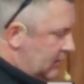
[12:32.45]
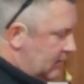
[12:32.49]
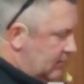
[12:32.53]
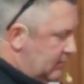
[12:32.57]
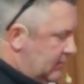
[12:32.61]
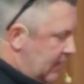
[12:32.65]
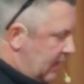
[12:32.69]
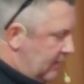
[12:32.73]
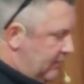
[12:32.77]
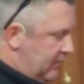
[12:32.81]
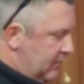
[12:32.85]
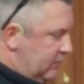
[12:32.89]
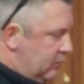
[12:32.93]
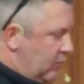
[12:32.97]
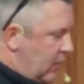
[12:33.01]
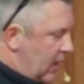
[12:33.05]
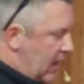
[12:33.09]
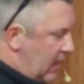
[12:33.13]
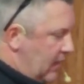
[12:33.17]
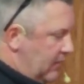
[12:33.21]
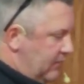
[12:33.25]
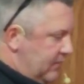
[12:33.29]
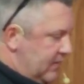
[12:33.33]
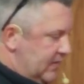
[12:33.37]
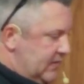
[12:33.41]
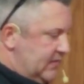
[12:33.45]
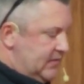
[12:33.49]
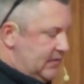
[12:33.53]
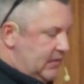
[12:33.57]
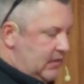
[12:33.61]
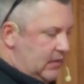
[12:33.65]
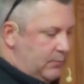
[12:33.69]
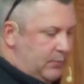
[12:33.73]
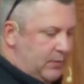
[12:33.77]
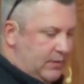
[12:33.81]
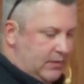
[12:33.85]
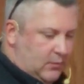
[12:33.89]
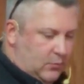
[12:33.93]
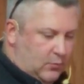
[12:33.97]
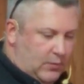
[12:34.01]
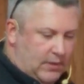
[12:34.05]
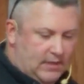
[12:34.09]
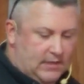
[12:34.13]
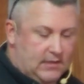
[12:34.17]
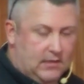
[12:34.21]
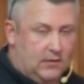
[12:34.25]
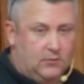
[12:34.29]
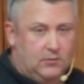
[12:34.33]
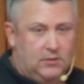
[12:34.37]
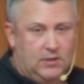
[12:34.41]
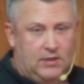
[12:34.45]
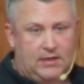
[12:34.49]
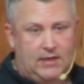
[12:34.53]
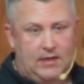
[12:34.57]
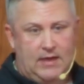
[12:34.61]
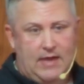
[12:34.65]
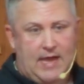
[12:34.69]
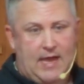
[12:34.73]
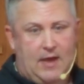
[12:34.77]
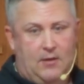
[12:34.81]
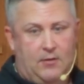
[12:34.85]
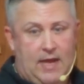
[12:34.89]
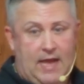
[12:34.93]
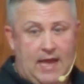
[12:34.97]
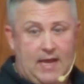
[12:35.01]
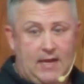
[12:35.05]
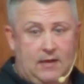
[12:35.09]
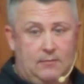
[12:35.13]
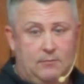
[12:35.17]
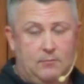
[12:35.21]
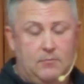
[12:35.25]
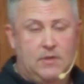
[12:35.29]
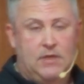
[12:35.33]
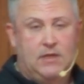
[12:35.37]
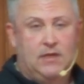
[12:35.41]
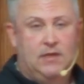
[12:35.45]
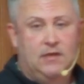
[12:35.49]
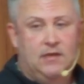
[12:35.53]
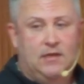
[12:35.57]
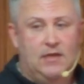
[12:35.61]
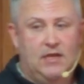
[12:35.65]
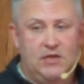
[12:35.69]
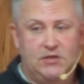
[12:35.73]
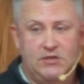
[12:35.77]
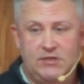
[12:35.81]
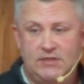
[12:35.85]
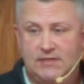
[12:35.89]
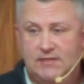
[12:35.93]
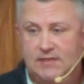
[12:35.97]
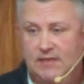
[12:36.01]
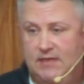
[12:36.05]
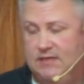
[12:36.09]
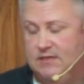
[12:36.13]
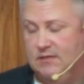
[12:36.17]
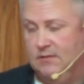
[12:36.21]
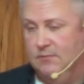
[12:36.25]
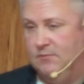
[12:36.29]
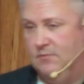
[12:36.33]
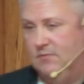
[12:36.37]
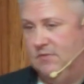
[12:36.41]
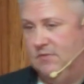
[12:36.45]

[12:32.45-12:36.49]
David's wife is sitting up in the window looking out at him, and she sees him